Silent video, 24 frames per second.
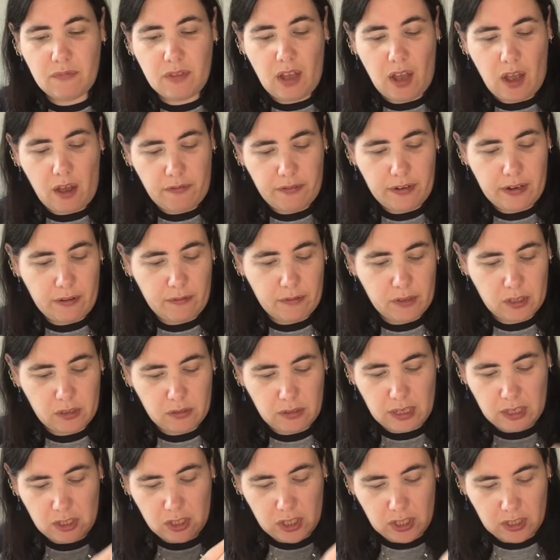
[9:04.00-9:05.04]
half an hour of
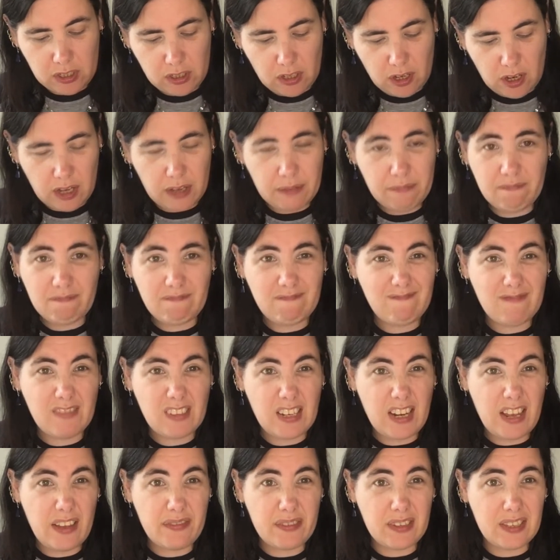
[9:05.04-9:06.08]
stitching time
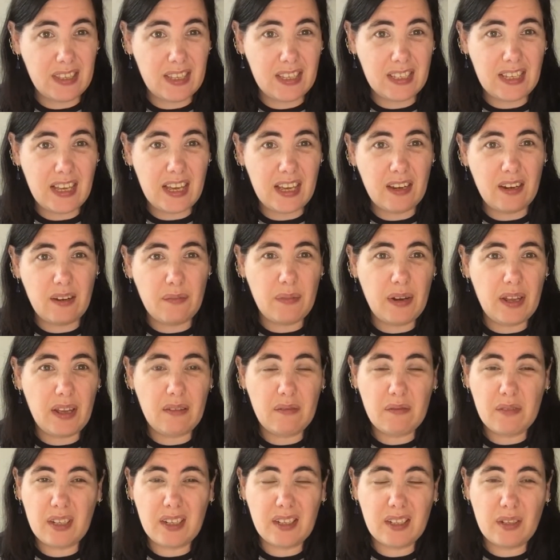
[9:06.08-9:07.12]
left in the day, and I'm like,
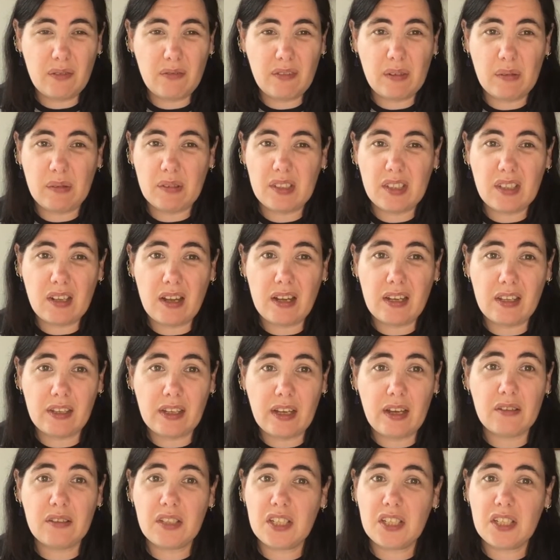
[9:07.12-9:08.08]
well, I don't really want to start anything else.